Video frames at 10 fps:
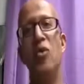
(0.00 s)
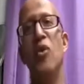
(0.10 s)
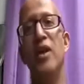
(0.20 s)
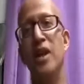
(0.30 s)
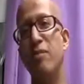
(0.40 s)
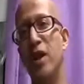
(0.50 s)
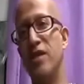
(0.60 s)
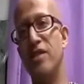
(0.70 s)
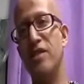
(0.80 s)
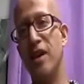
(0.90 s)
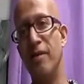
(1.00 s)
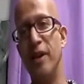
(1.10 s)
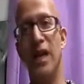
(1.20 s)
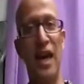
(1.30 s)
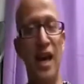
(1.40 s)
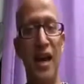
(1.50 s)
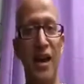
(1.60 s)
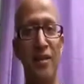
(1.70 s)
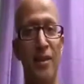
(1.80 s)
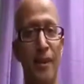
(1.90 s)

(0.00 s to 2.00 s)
when that punch is coming and